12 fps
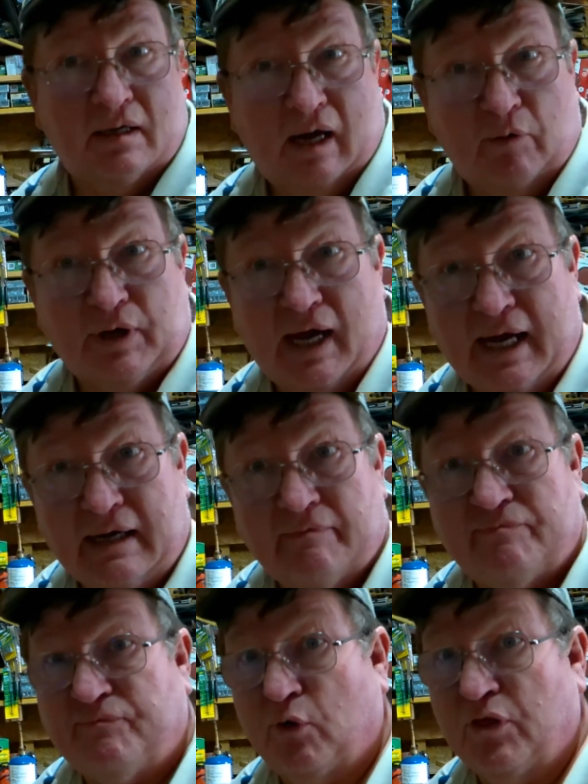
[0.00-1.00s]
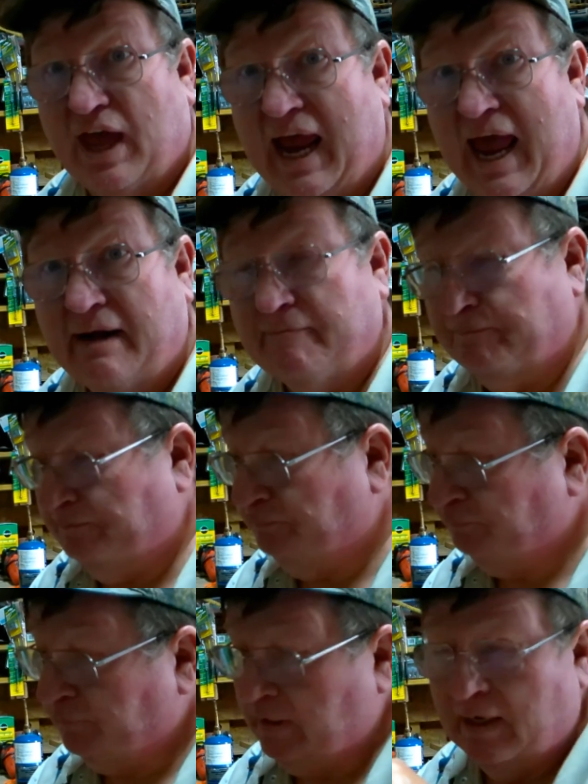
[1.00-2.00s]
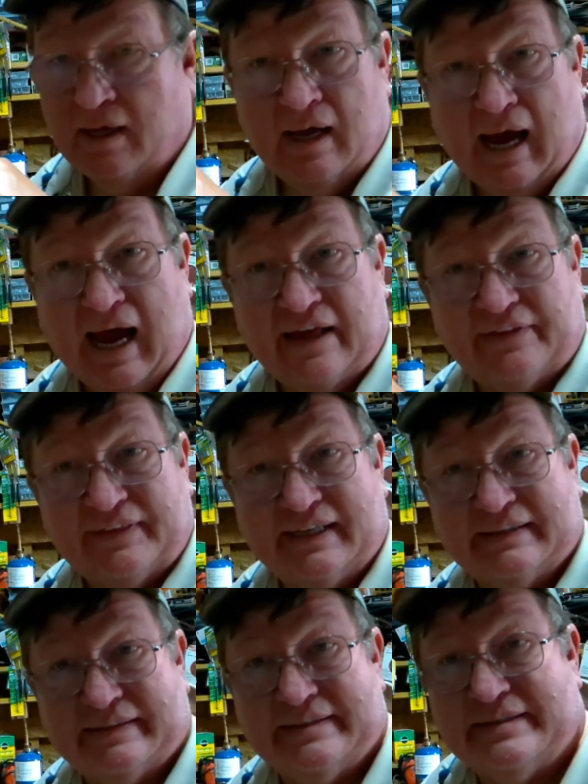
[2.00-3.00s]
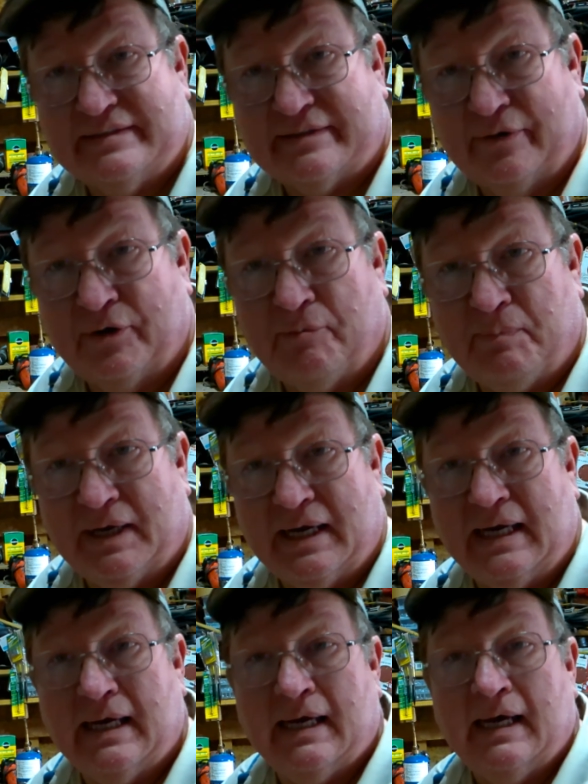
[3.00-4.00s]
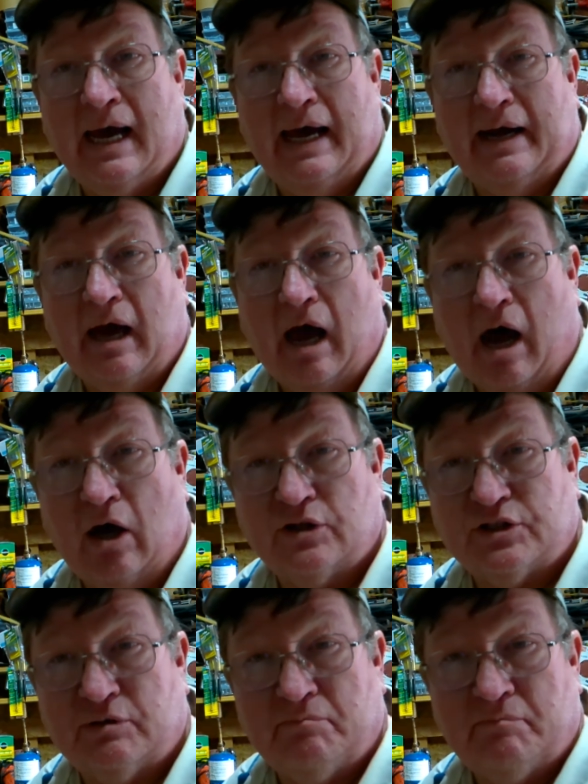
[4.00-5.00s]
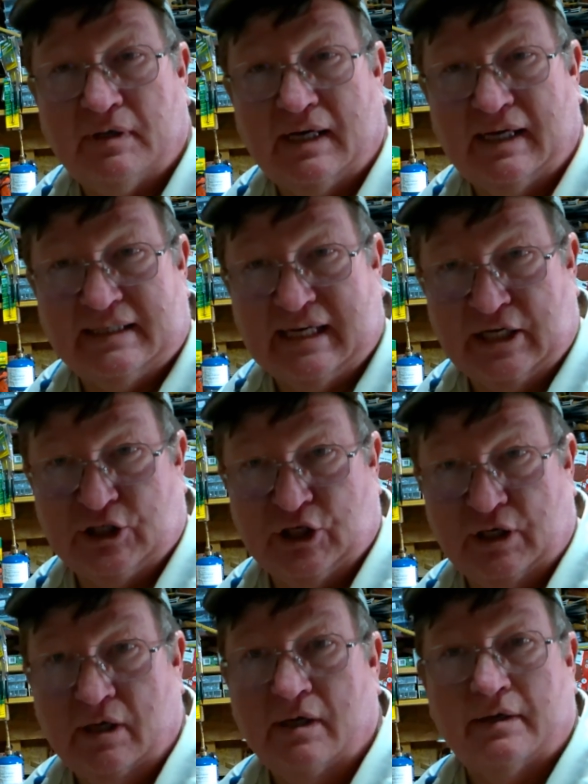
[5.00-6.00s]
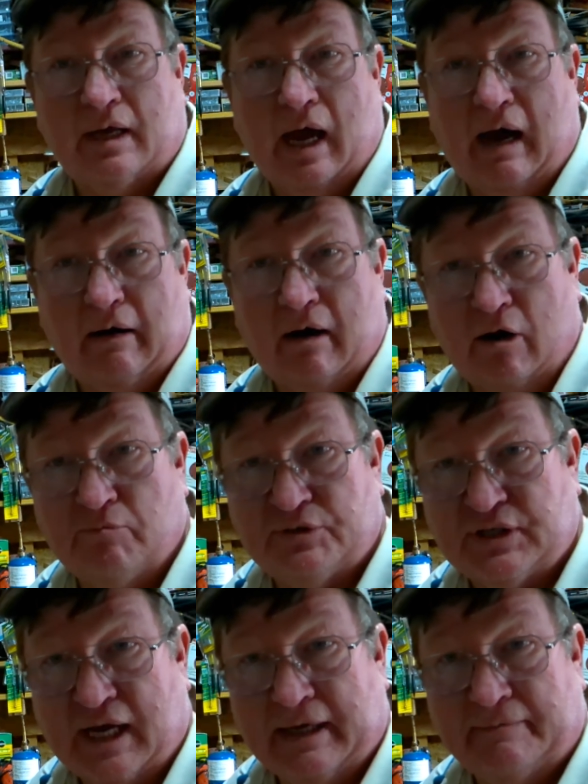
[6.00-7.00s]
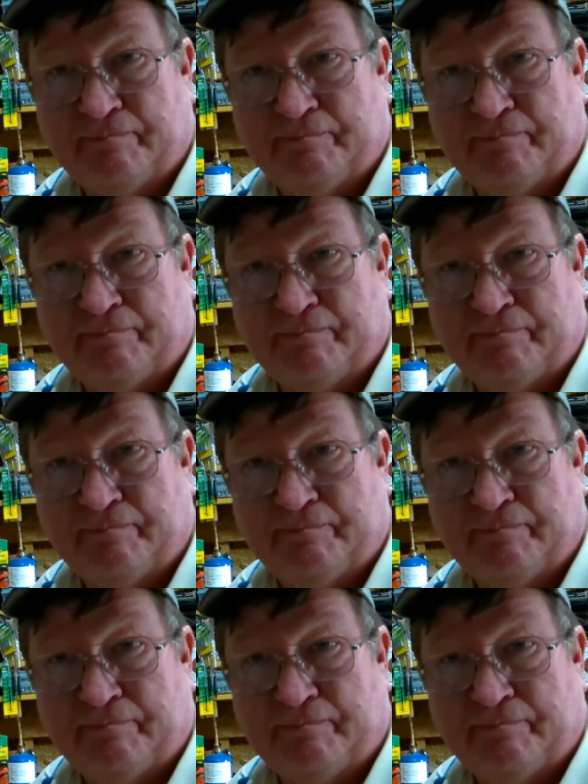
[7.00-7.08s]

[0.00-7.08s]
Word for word: Okay, for that, I think this is going to be an awesome addition to our homestead.